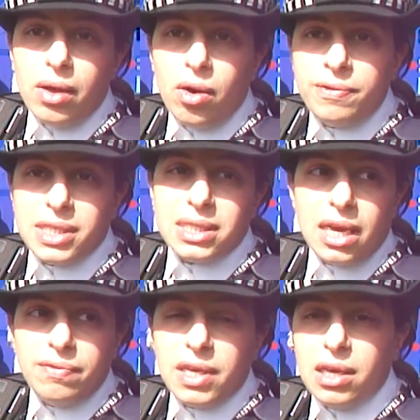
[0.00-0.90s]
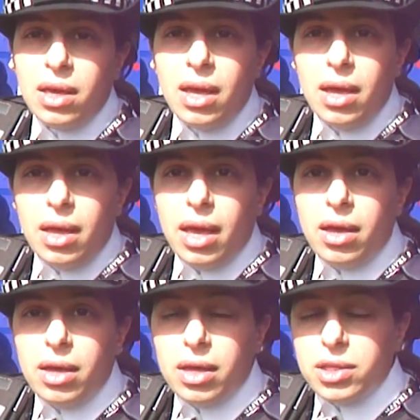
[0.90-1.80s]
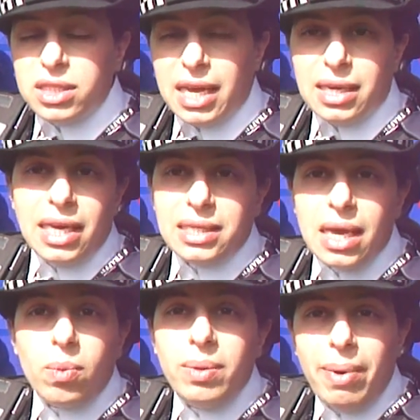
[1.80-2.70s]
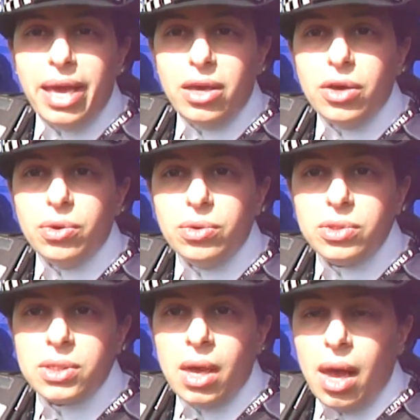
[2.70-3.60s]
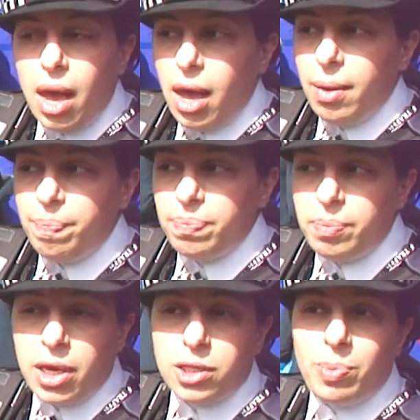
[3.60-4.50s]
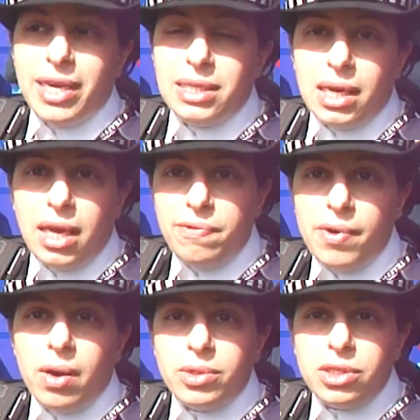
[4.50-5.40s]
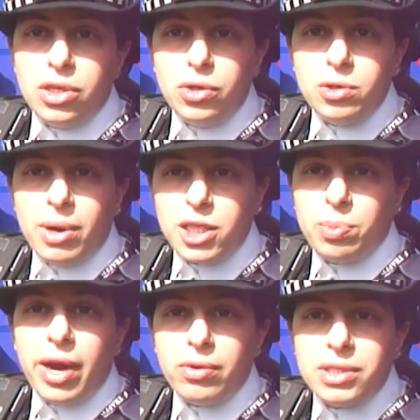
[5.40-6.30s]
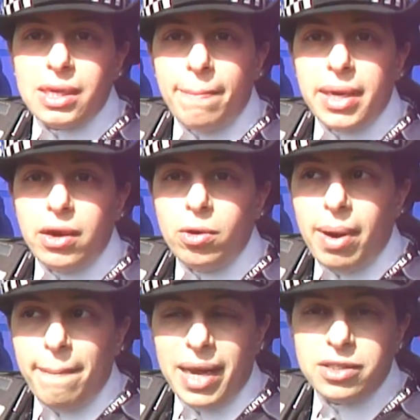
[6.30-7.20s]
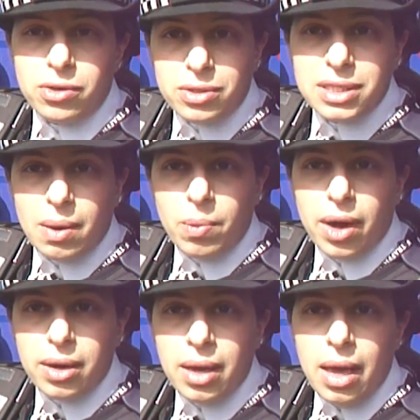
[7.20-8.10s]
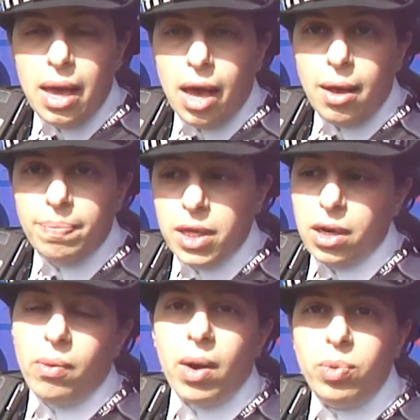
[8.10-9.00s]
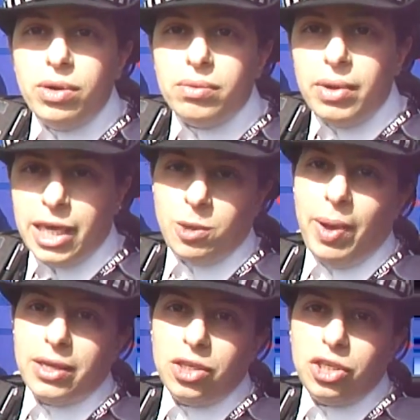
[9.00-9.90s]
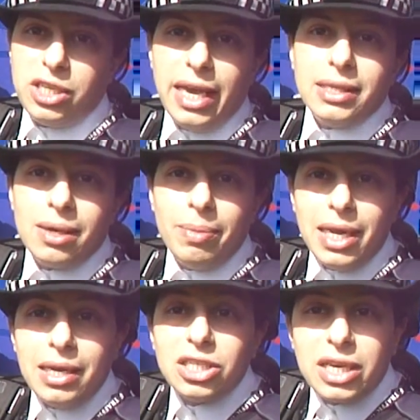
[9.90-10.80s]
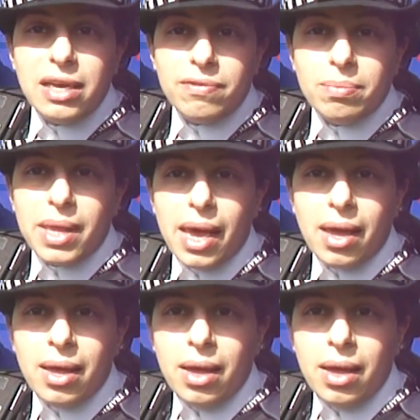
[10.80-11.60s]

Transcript: officer safety techniques that we may use, because basically if I was to use my spray on somebody or my baton on someone, I wouldn't expect to just hit somebody and just leave them there.